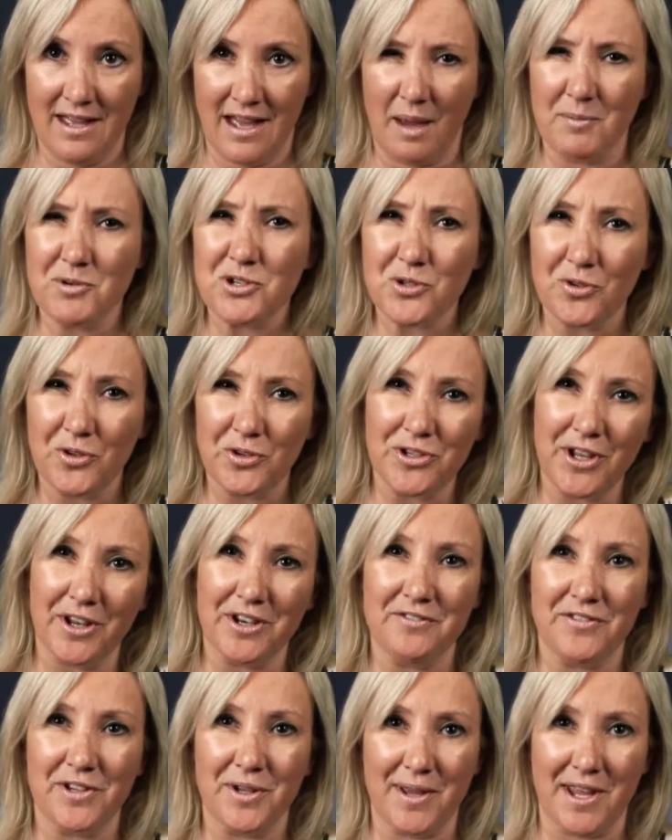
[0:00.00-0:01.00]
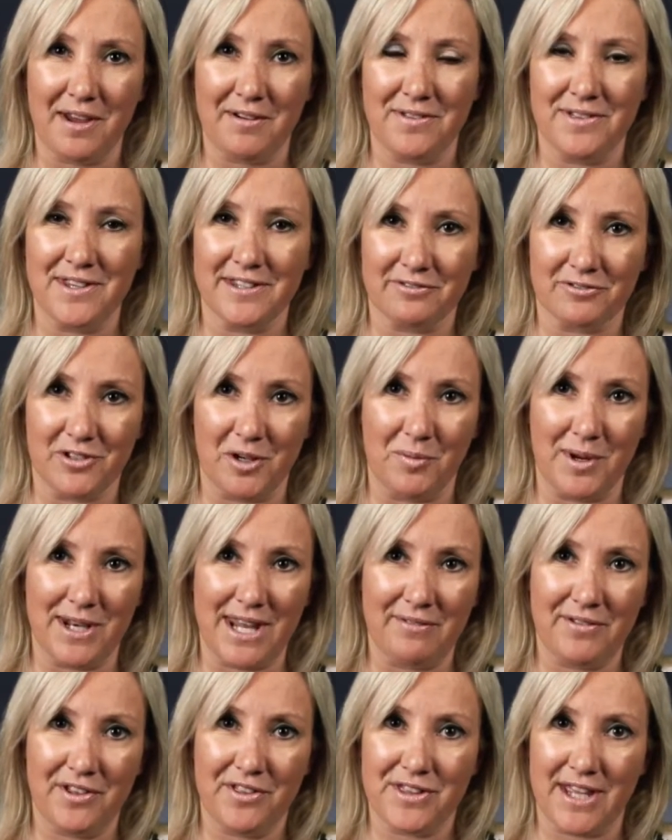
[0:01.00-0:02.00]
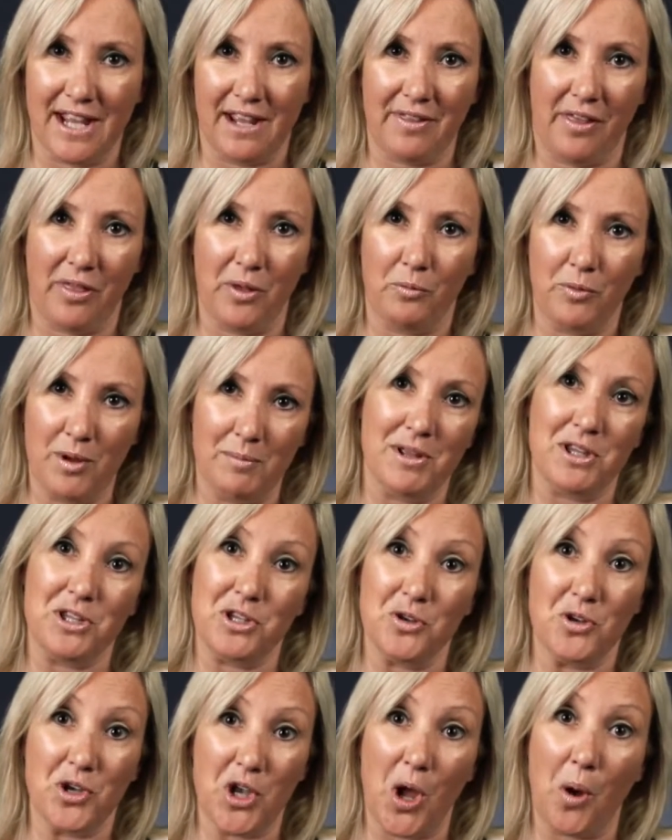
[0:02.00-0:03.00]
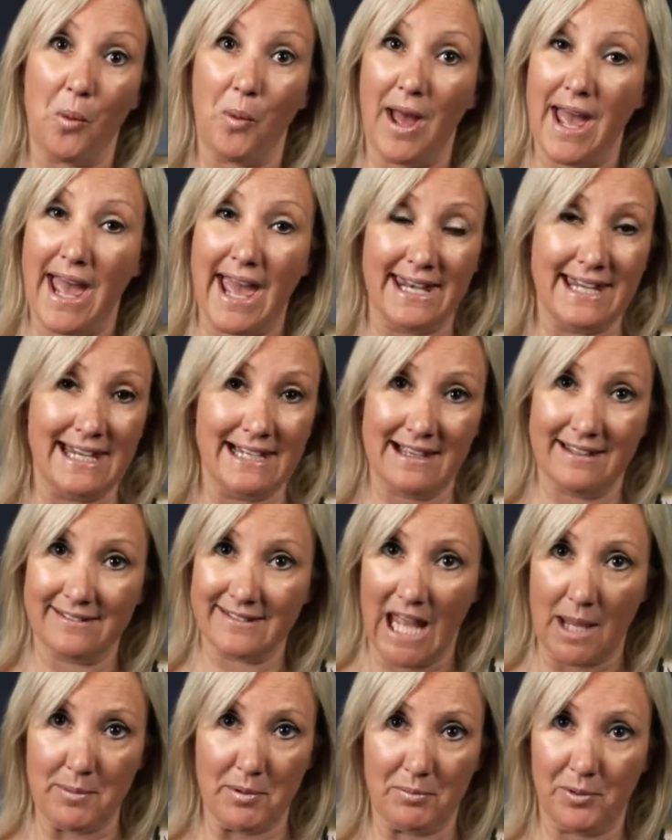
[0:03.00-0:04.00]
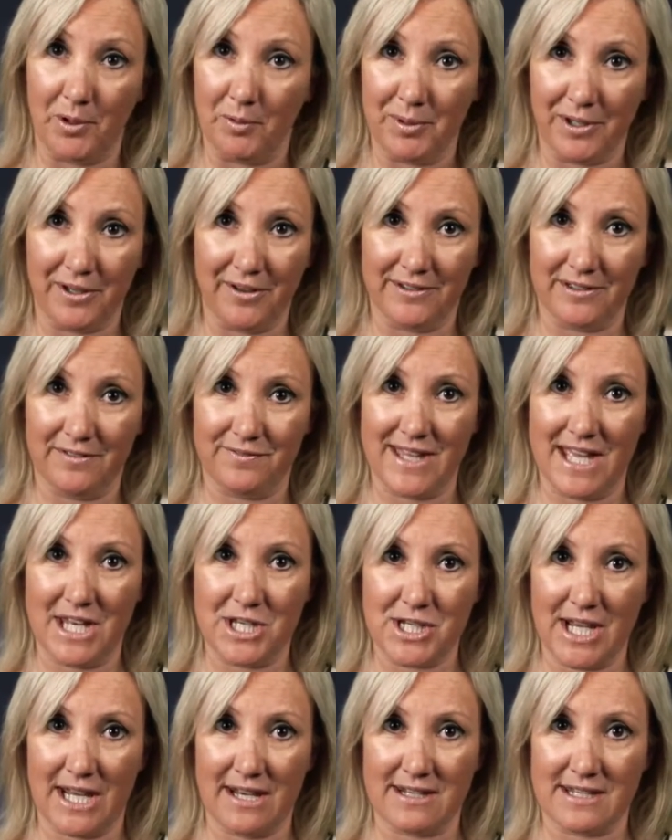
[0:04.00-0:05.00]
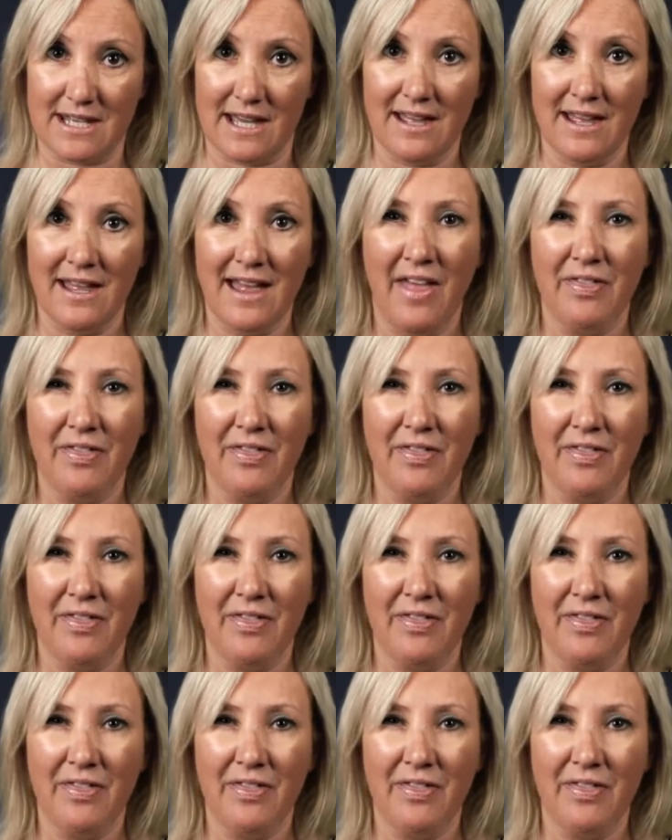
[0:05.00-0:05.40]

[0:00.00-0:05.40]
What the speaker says: I'm sure none of you here in this room would ever think that the women you know were any less capable because of their gender.